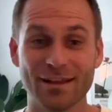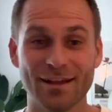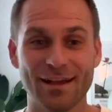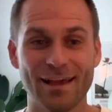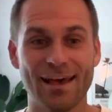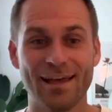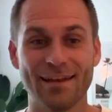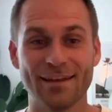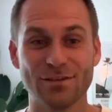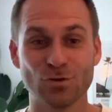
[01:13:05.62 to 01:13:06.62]
I had
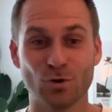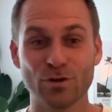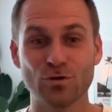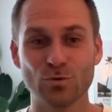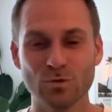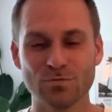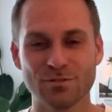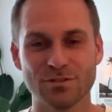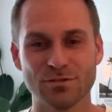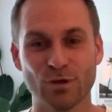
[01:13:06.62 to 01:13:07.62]
a sauna goose,
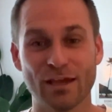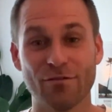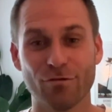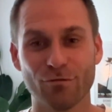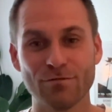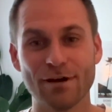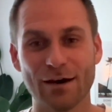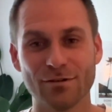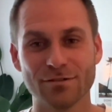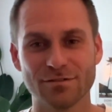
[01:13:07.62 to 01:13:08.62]
which is where you have 3
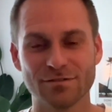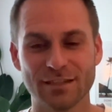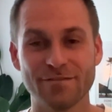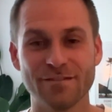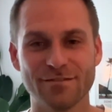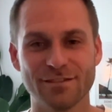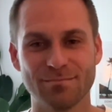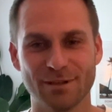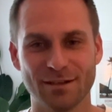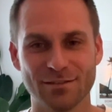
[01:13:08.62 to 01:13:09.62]
rounds of 10-15
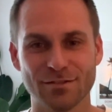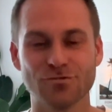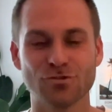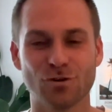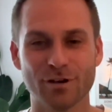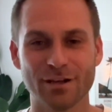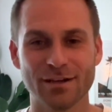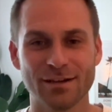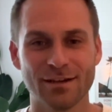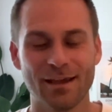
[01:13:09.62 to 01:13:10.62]
minutes of sauna
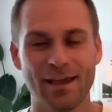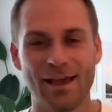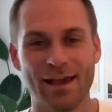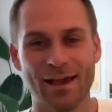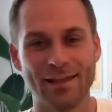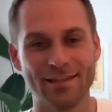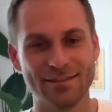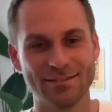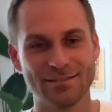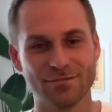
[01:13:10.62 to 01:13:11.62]
and
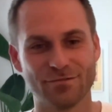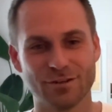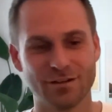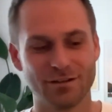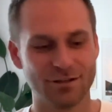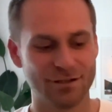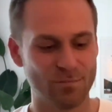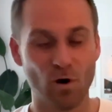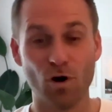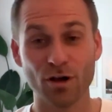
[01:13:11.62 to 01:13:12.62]
these different
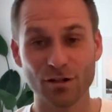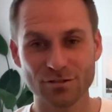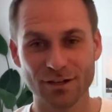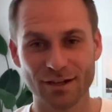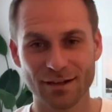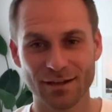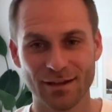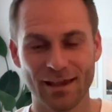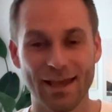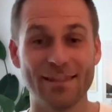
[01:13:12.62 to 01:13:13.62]
oils on it.
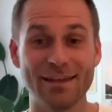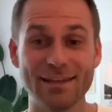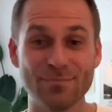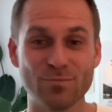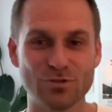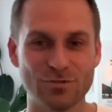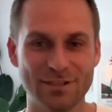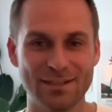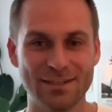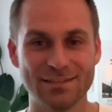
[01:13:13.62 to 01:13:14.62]
And then in between
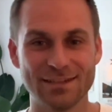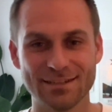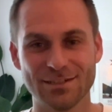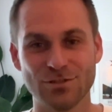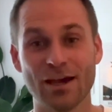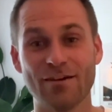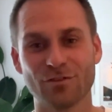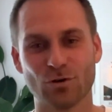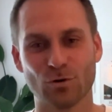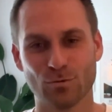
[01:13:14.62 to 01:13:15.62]
each session, you have the
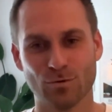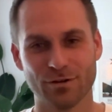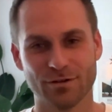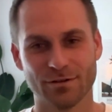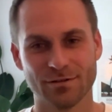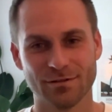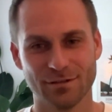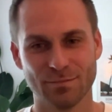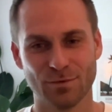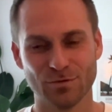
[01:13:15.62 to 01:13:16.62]
cold water
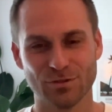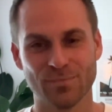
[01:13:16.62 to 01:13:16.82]
exposure.